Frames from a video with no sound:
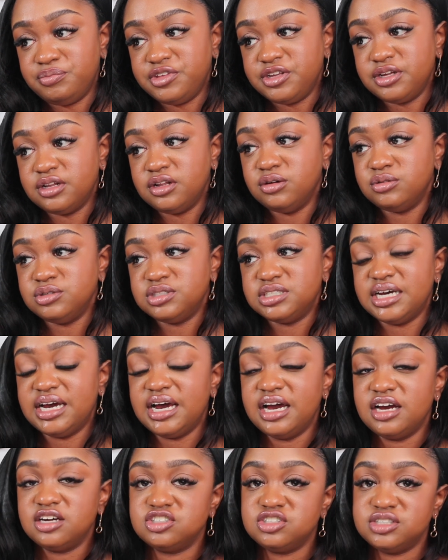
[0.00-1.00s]
clothes that
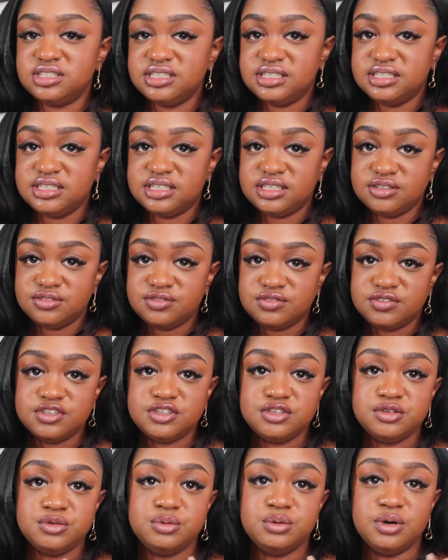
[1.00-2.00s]
actually give
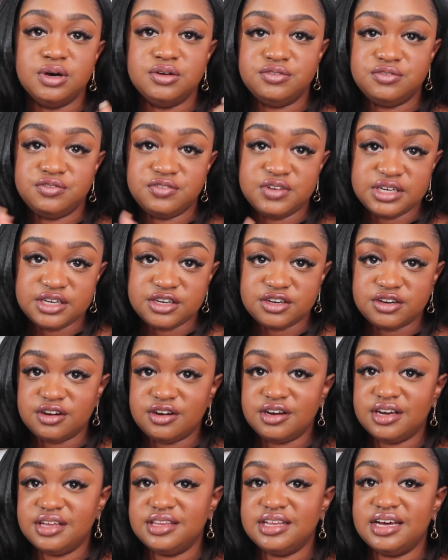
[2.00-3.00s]
you a
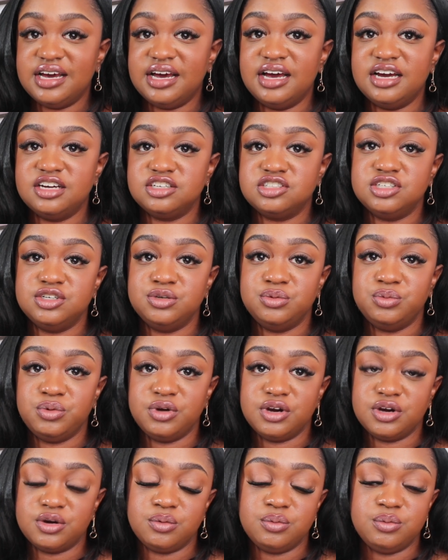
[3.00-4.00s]
figure and that actually
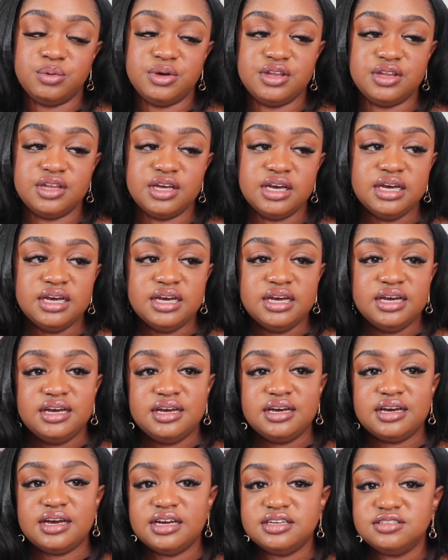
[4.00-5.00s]
work with
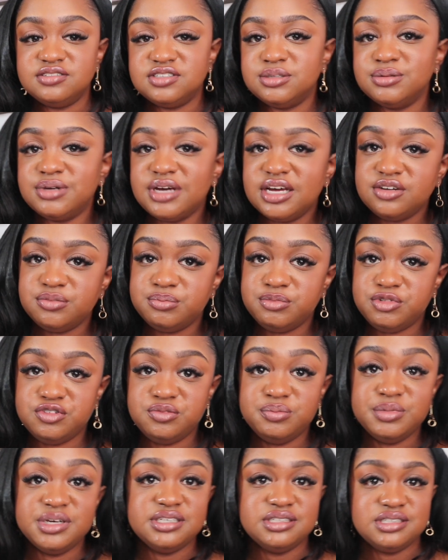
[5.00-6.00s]
kind of some kind of
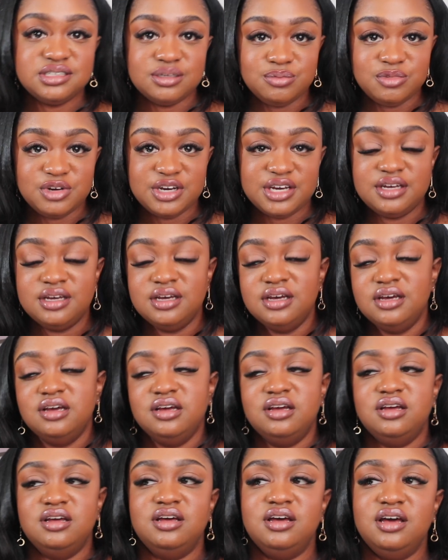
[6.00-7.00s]
movement in some way,
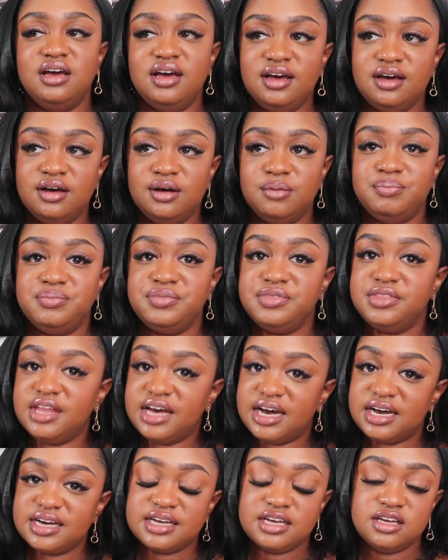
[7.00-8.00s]

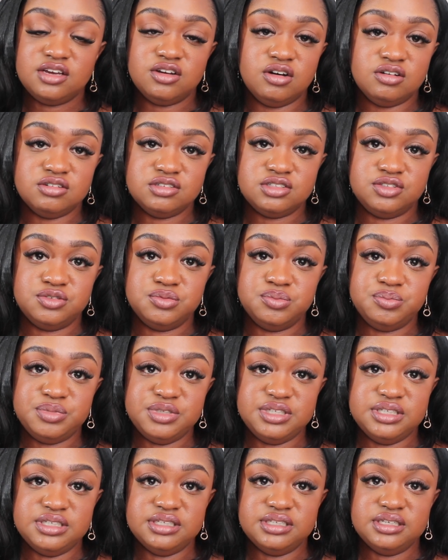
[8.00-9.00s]
that can also
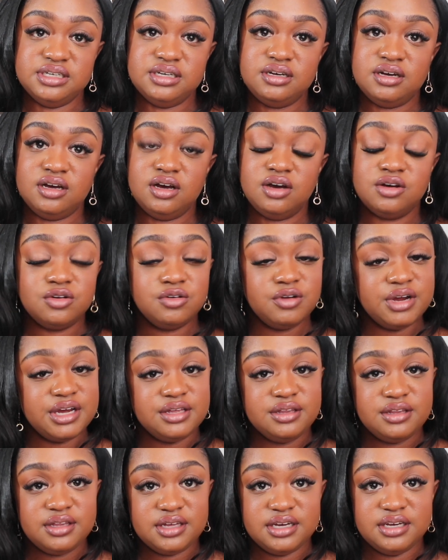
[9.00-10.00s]
be a
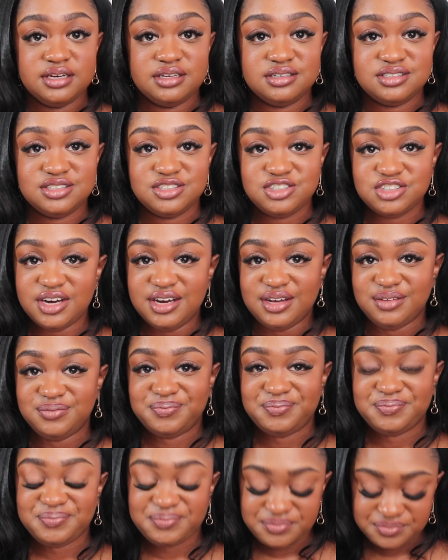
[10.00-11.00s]
great thing to try.
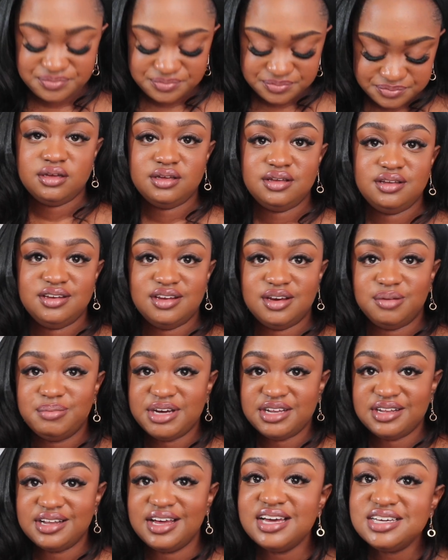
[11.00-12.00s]
Now,
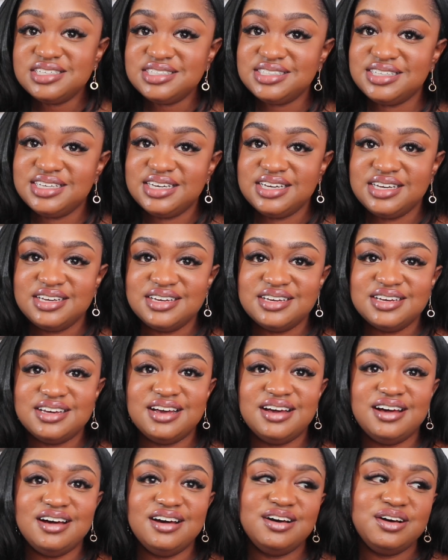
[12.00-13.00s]
my last thing,
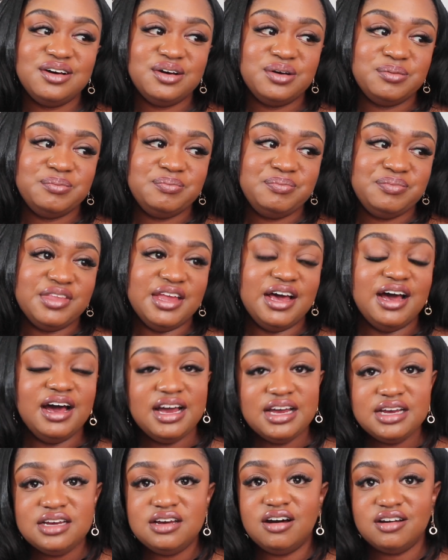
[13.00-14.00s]

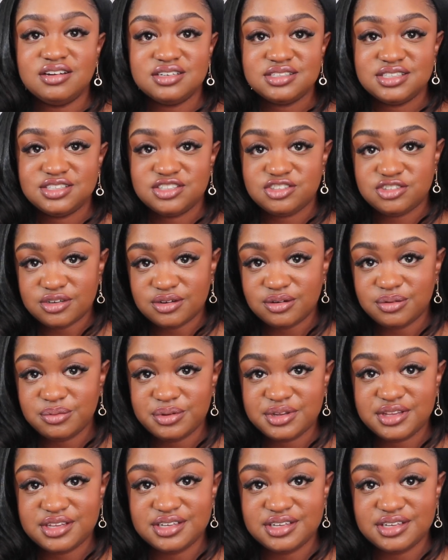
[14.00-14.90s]
I honestly struggle with